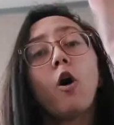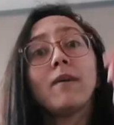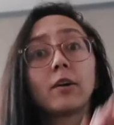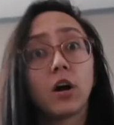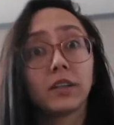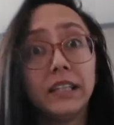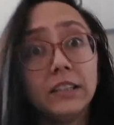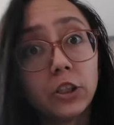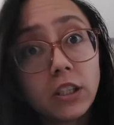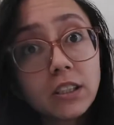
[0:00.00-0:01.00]
Oh my god, he
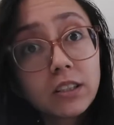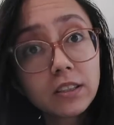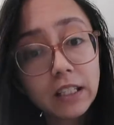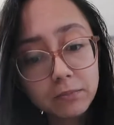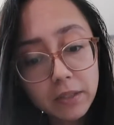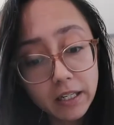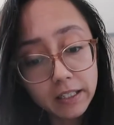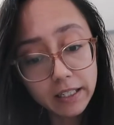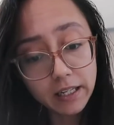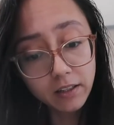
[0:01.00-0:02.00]
just sent me
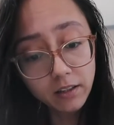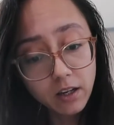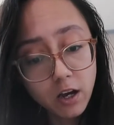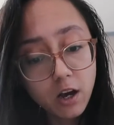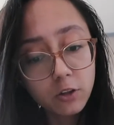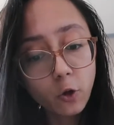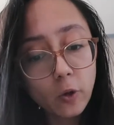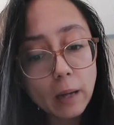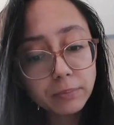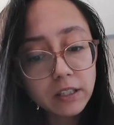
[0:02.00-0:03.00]
again? No,
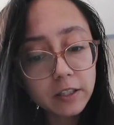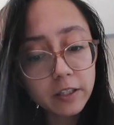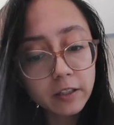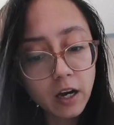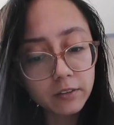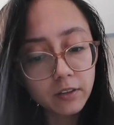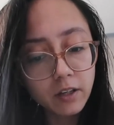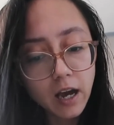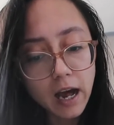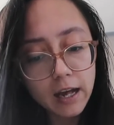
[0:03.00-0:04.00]
absolutely not.
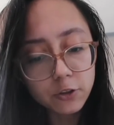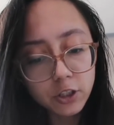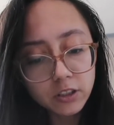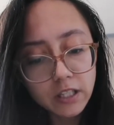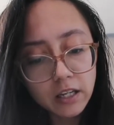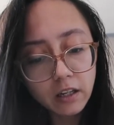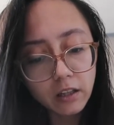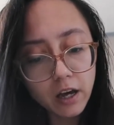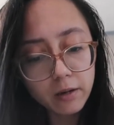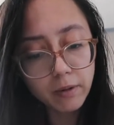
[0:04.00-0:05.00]
I just think a
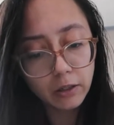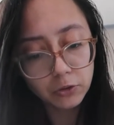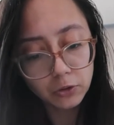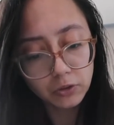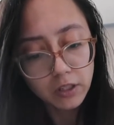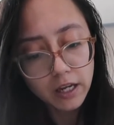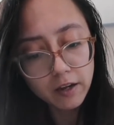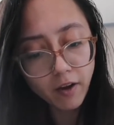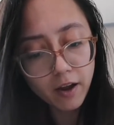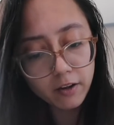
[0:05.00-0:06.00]
lot about you.
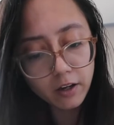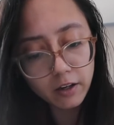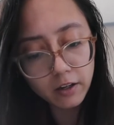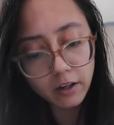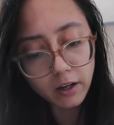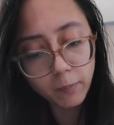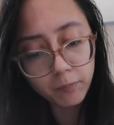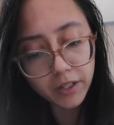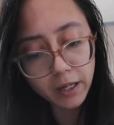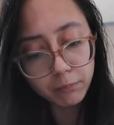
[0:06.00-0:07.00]
If I
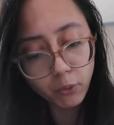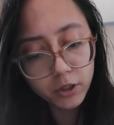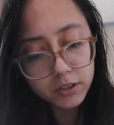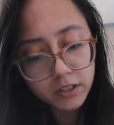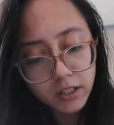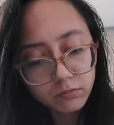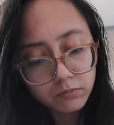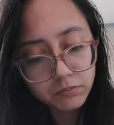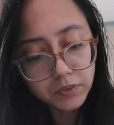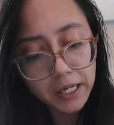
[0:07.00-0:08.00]
get bored,
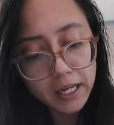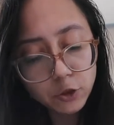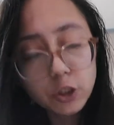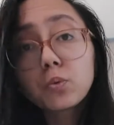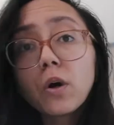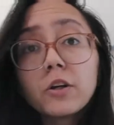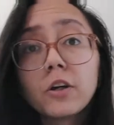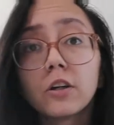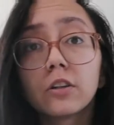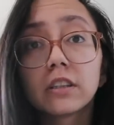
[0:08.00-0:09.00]
then I just
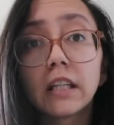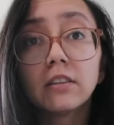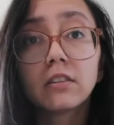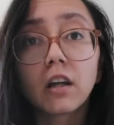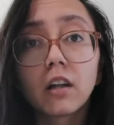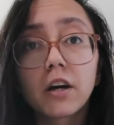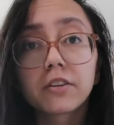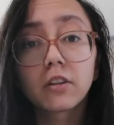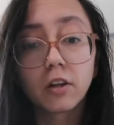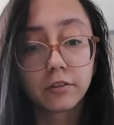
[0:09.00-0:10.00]
wanna send a
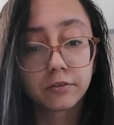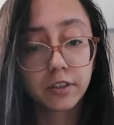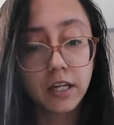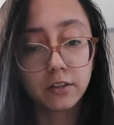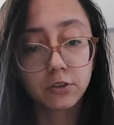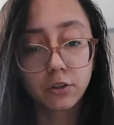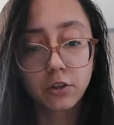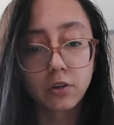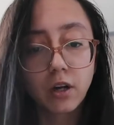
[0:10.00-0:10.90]
lot of things to you.